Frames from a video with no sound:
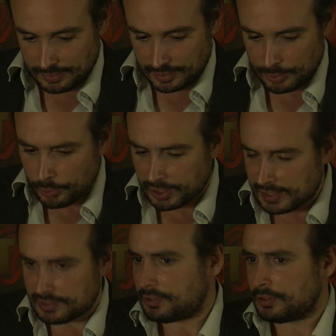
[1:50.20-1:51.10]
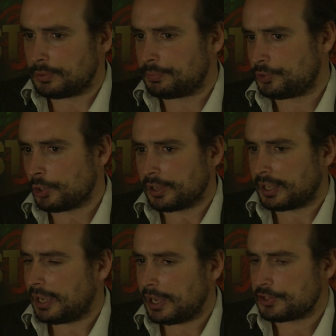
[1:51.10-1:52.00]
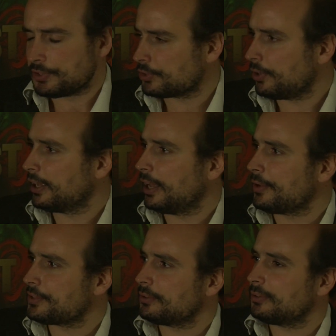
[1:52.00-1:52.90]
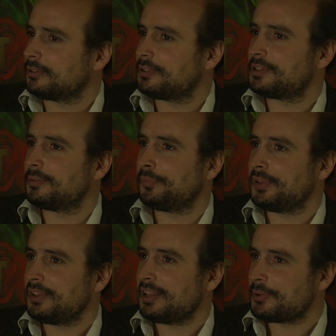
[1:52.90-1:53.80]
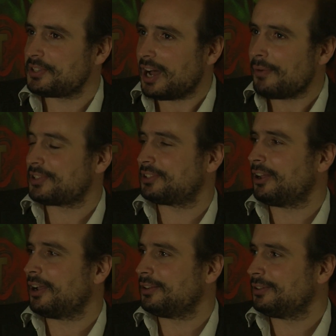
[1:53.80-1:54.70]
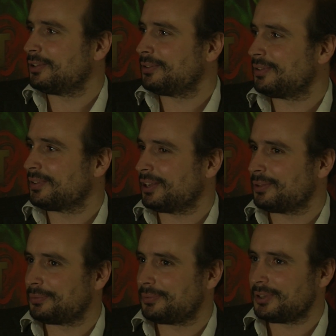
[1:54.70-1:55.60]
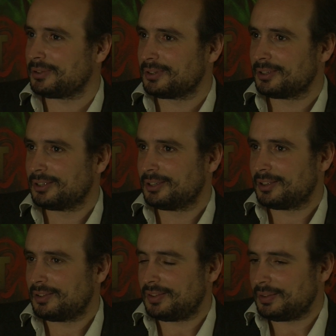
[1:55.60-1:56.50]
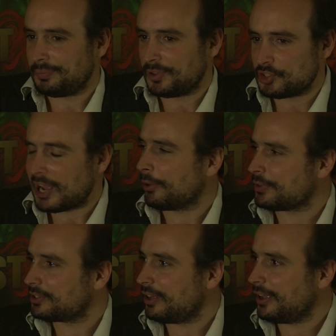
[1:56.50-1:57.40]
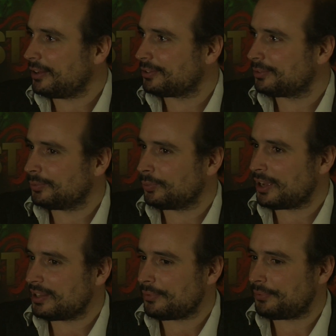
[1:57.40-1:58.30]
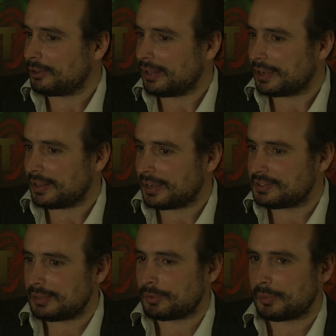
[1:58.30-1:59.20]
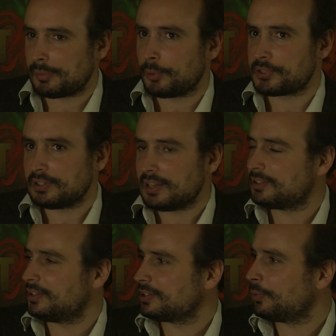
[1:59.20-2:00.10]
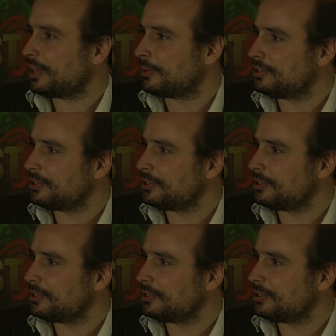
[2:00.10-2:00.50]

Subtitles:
they're all connected to John Cage and Stockhausen. But there was the other side, the kind of the giallo side, where they felt academia maybe wasn't listening to what they were